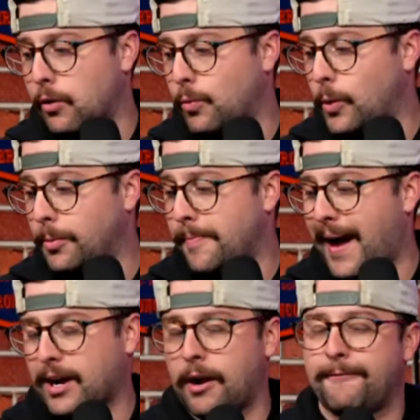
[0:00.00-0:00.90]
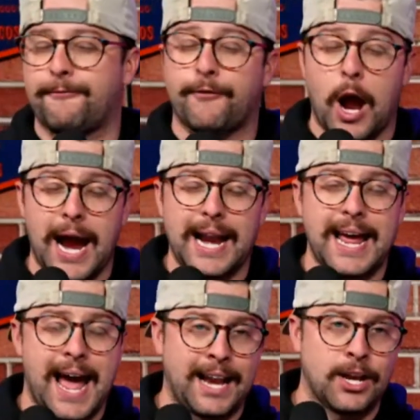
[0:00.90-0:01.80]
We will be back on Friday
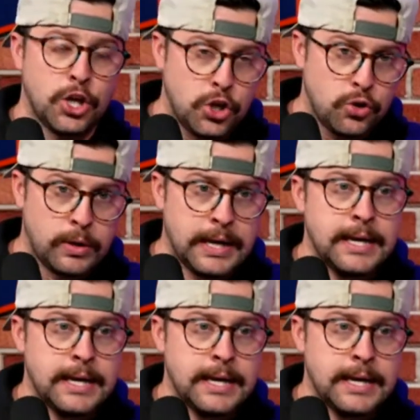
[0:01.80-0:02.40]
at noon.